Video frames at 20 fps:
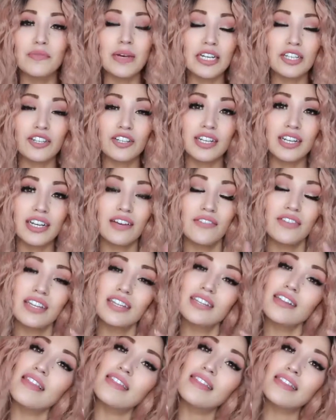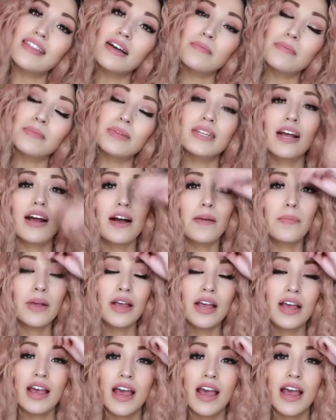Make sure to give this a thumbs up